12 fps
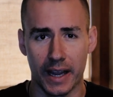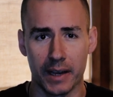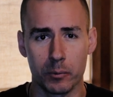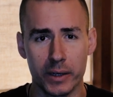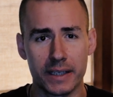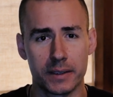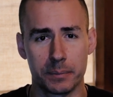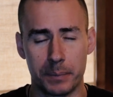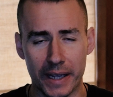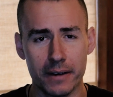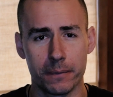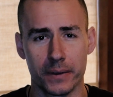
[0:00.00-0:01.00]
and we
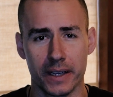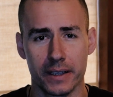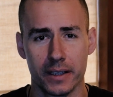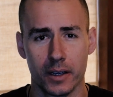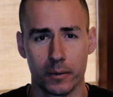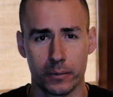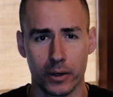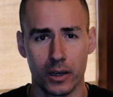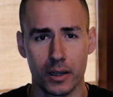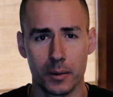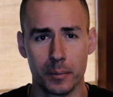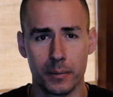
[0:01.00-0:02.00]
benefit
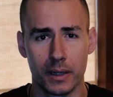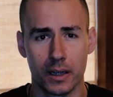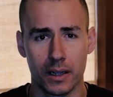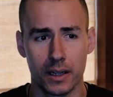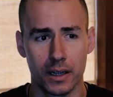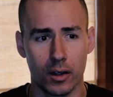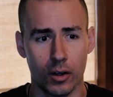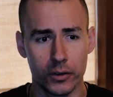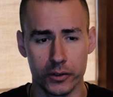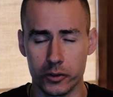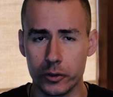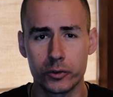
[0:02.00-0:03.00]
from
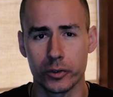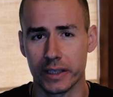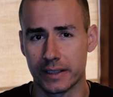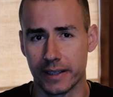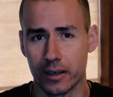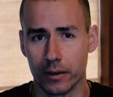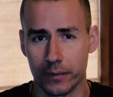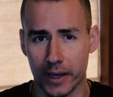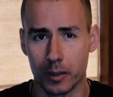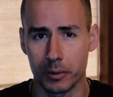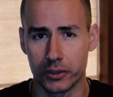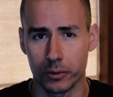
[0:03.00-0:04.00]
all the nutrients that are
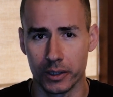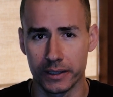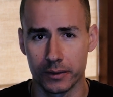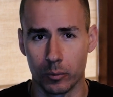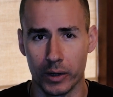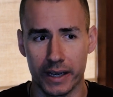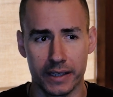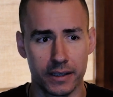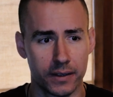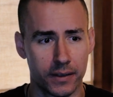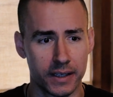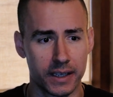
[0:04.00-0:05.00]
available to us.
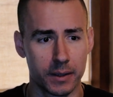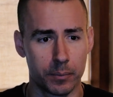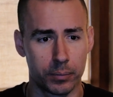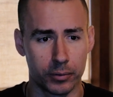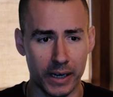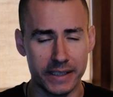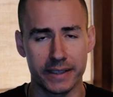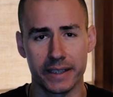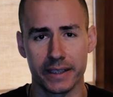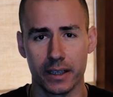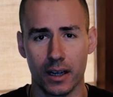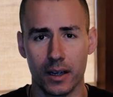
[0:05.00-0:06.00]
When the
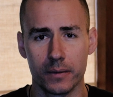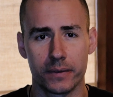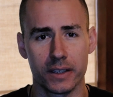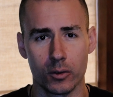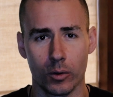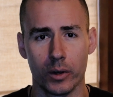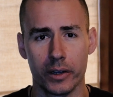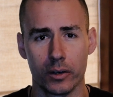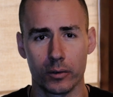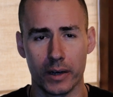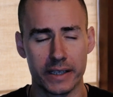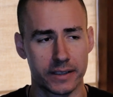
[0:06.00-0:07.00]
pressing of the
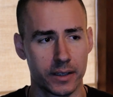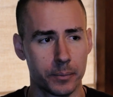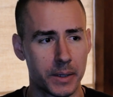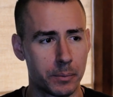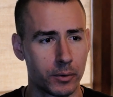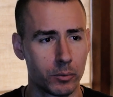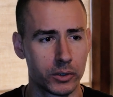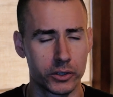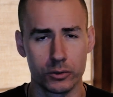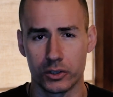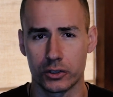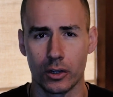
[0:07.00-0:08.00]
oil, right, some people will
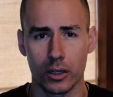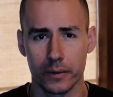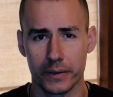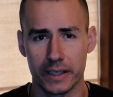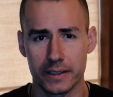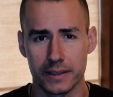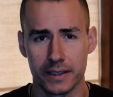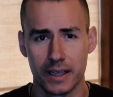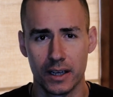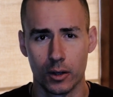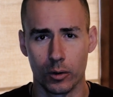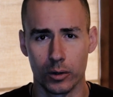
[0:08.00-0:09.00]
use solvents
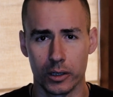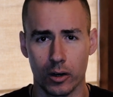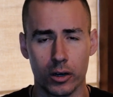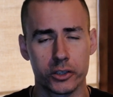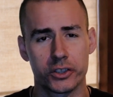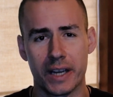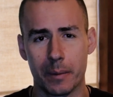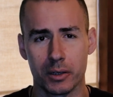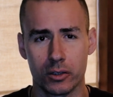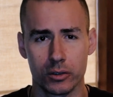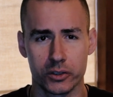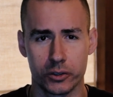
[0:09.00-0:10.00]
or harsh
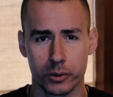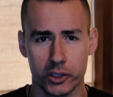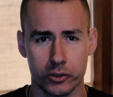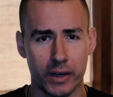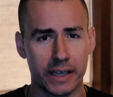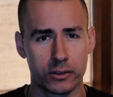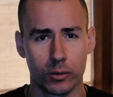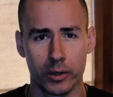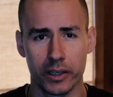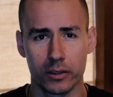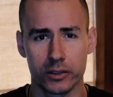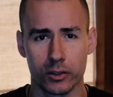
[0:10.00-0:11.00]
chemicals to extract
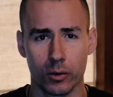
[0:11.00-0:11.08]
oils,